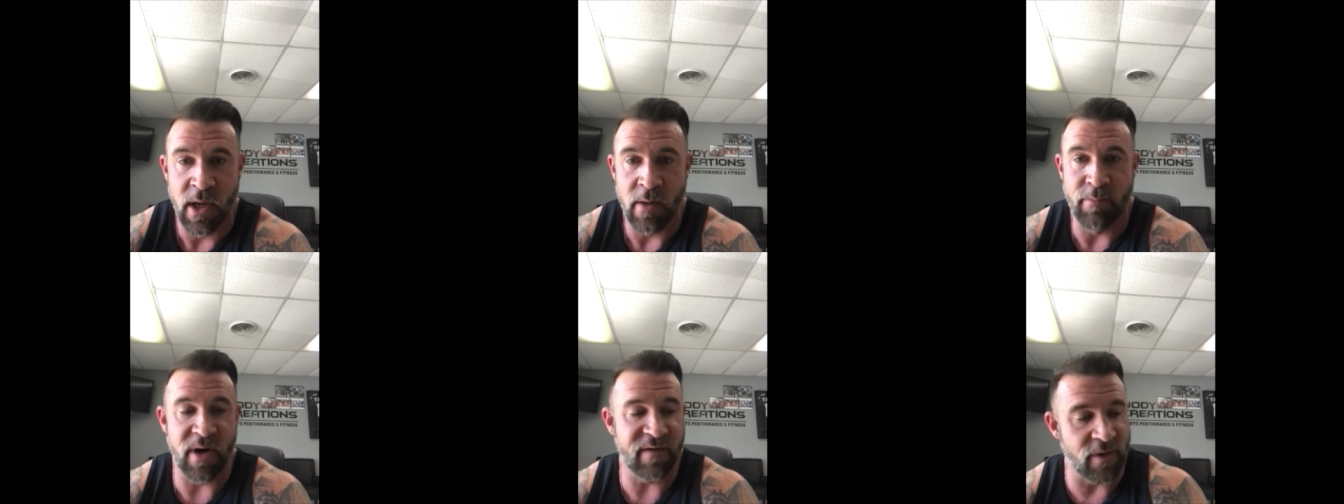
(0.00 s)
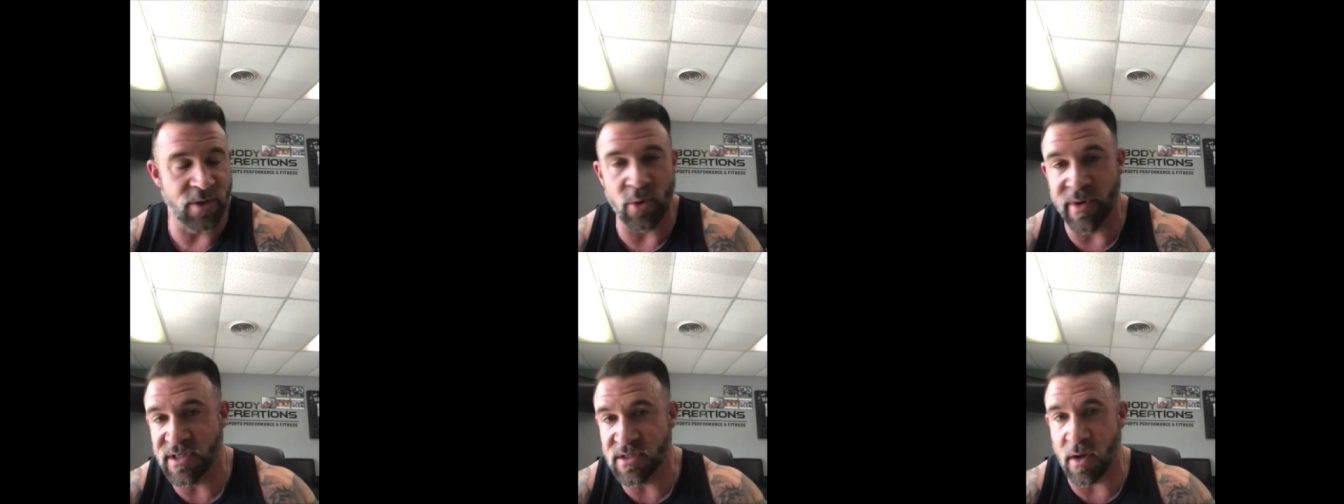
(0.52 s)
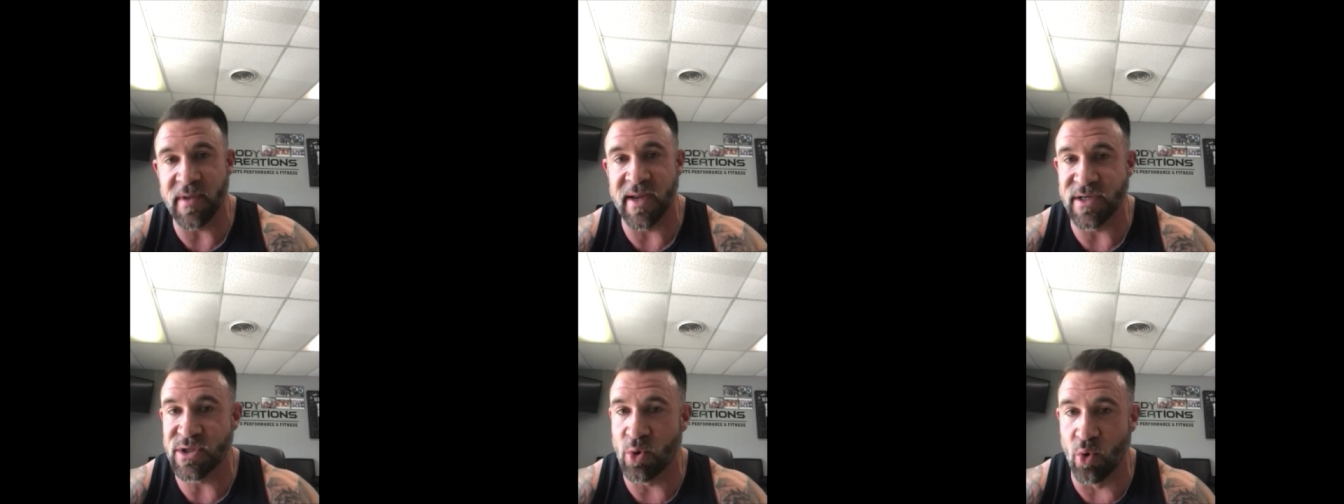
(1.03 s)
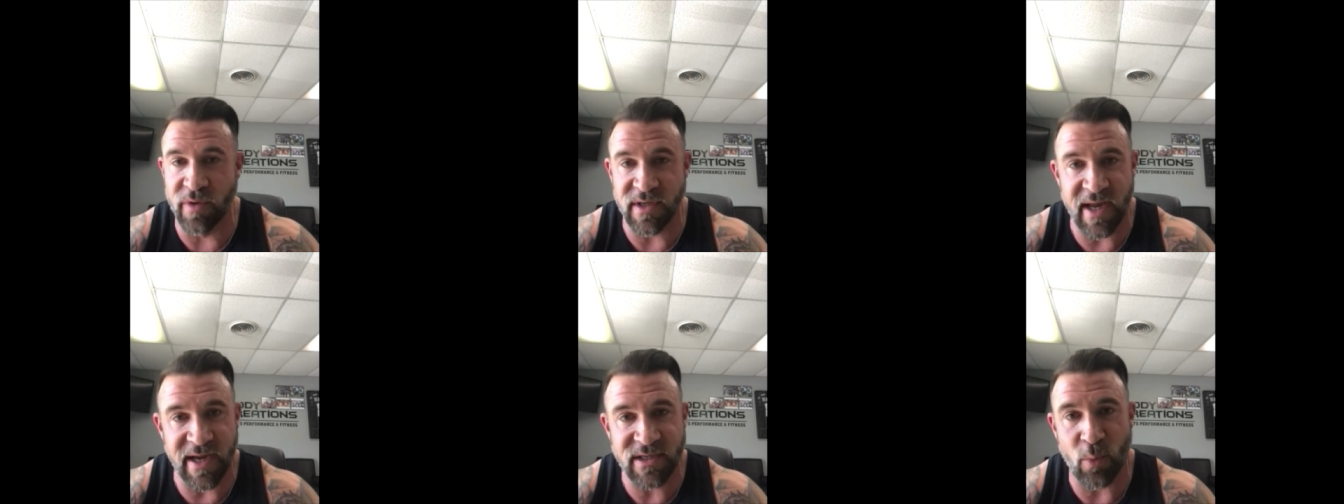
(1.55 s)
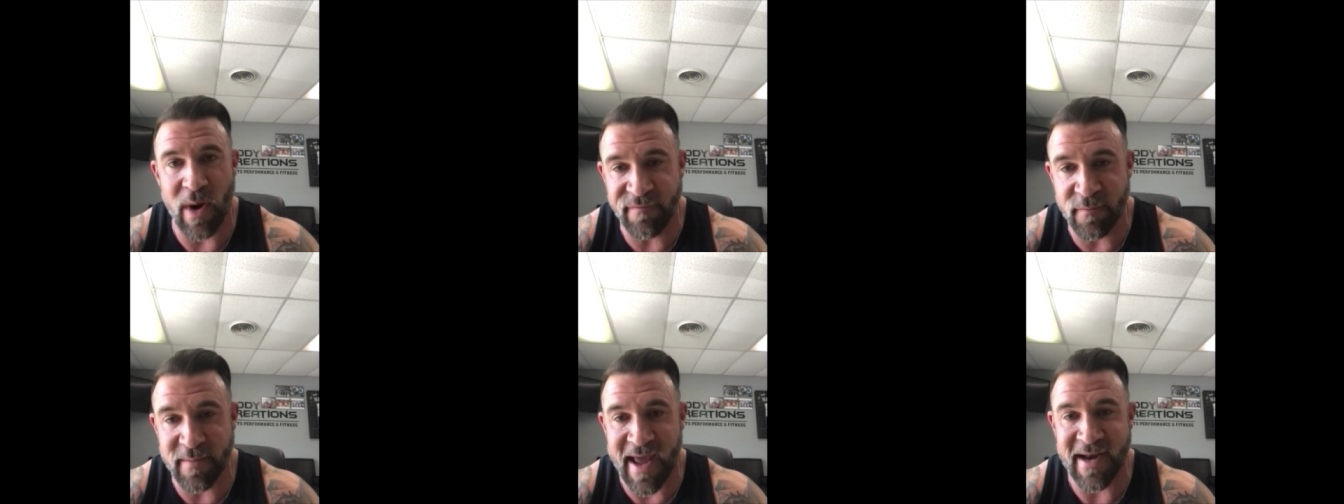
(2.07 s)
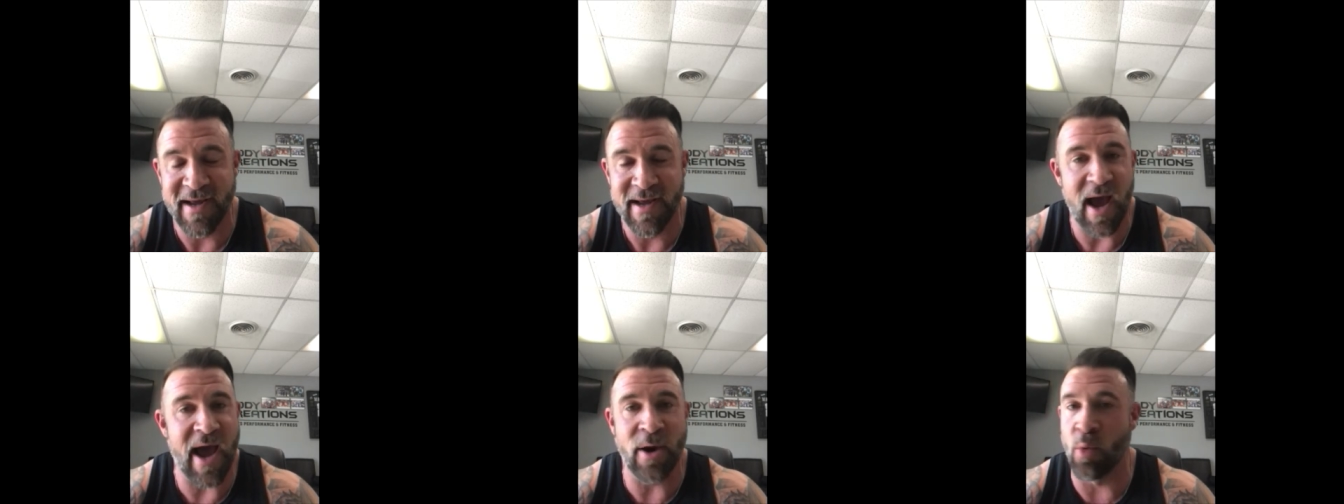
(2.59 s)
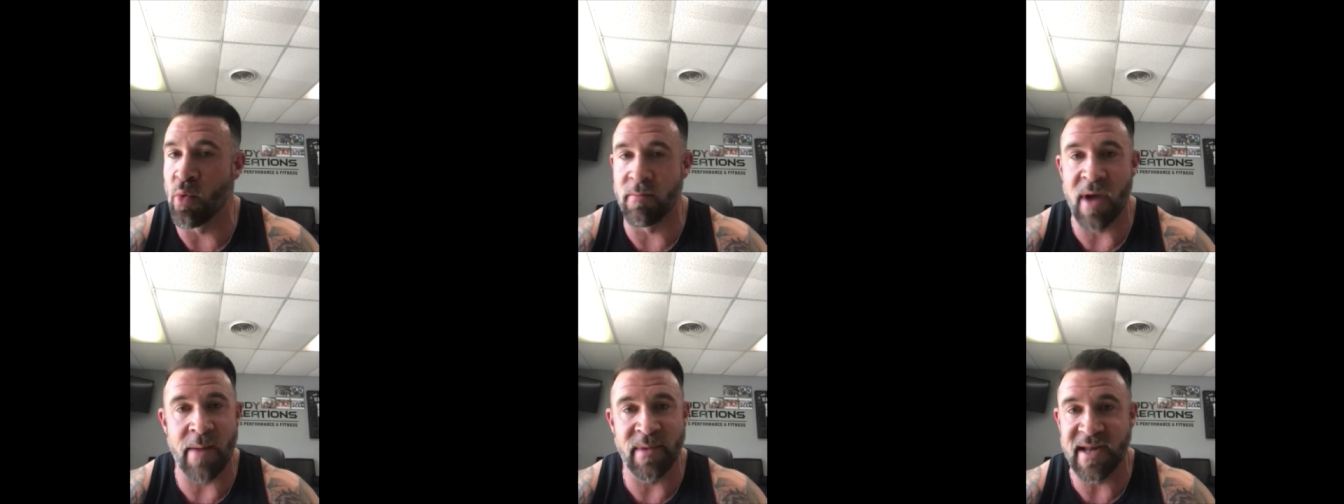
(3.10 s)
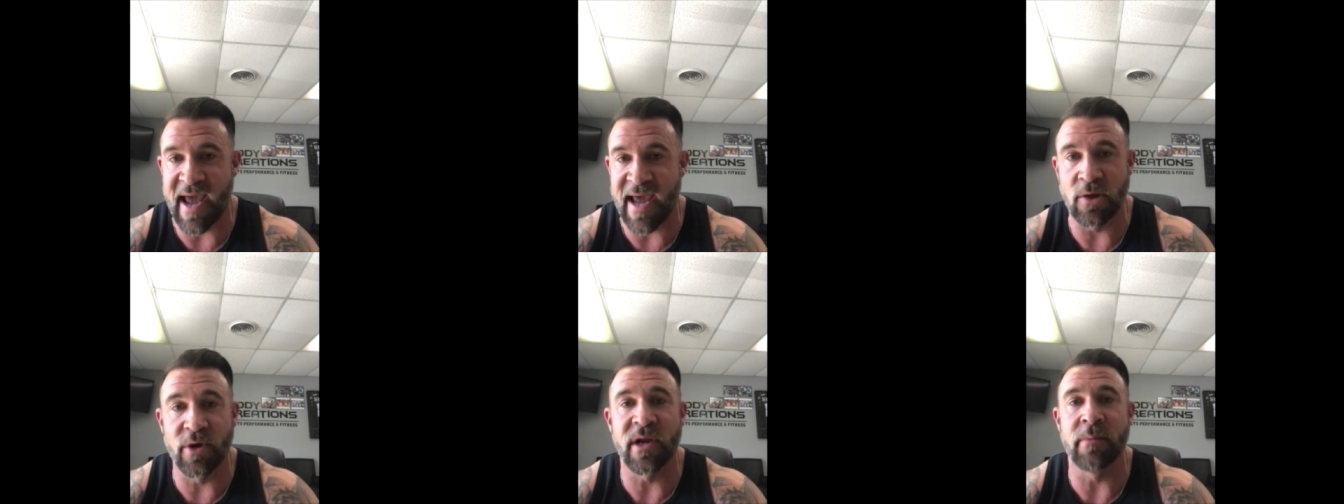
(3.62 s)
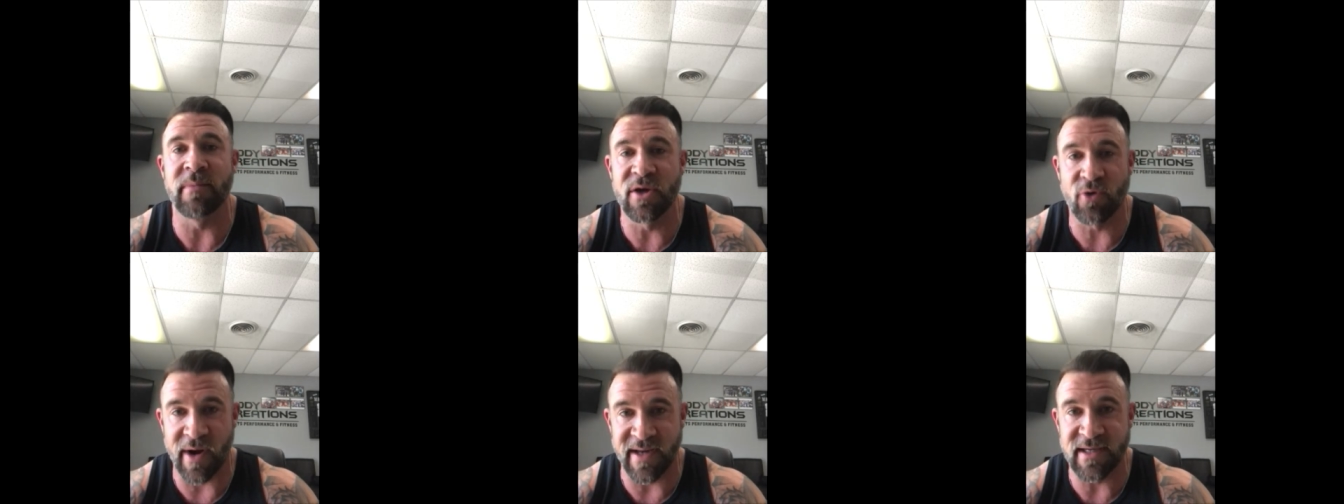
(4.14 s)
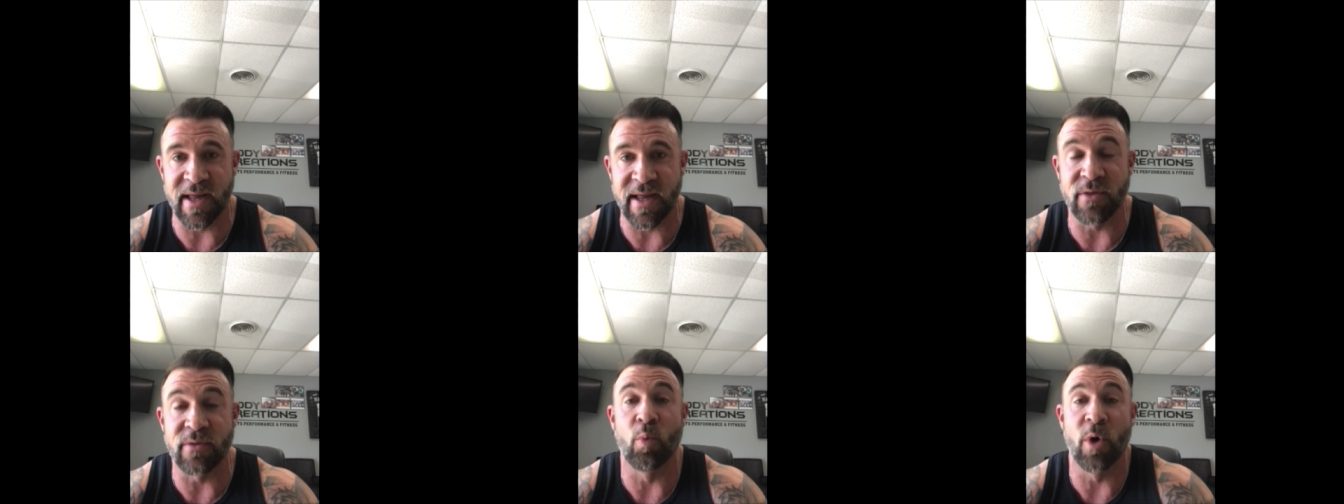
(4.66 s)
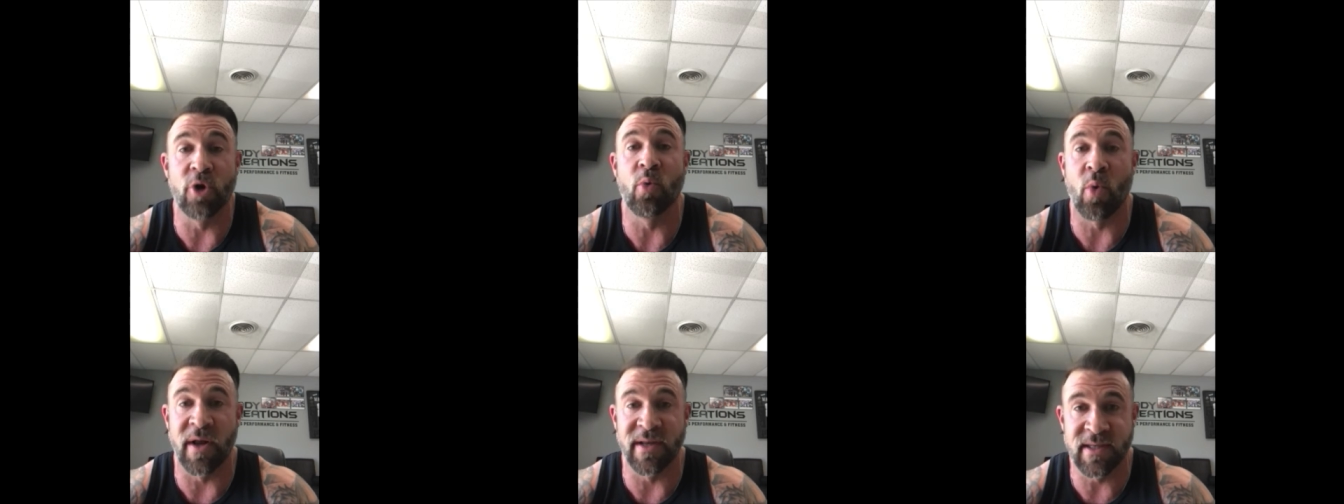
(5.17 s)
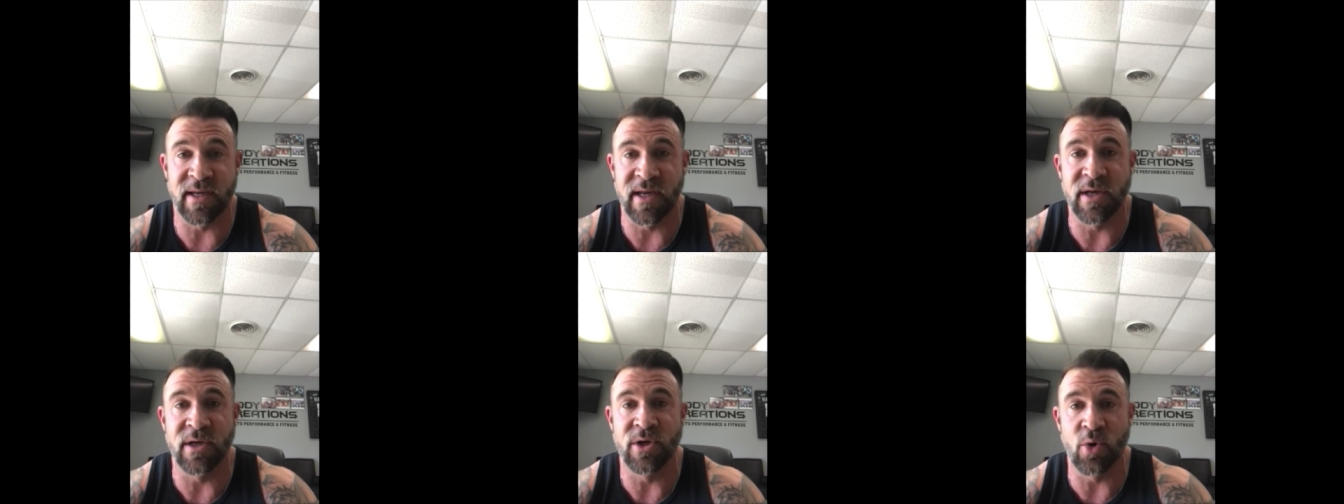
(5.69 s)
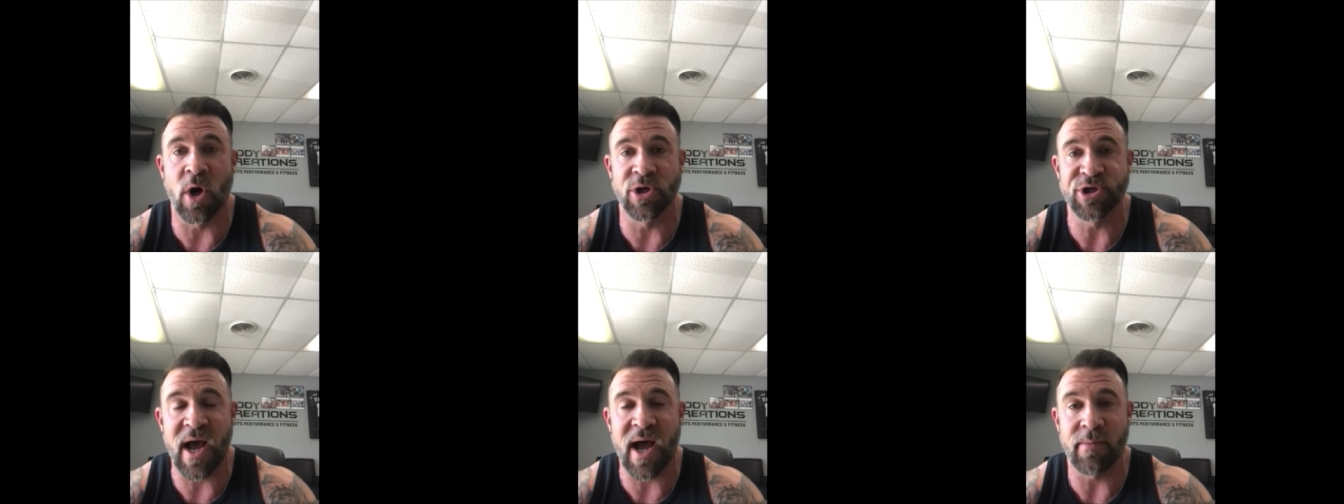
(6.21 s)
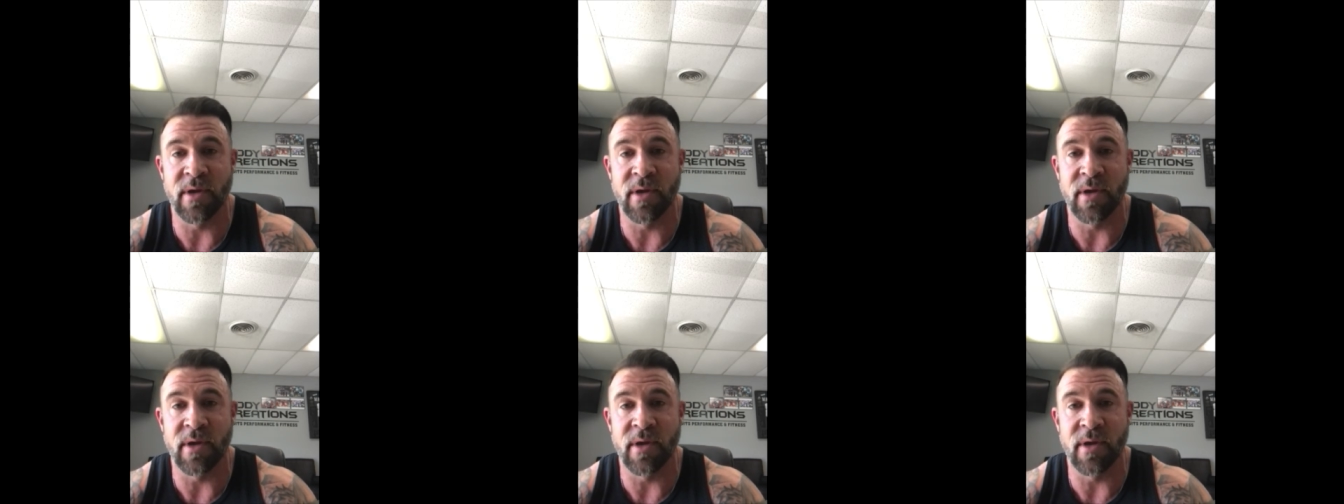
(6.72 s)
But if they're doing something at school that takes away from that, I don't want mom and dad looking at me crazy like we're the ones that didn't do our job.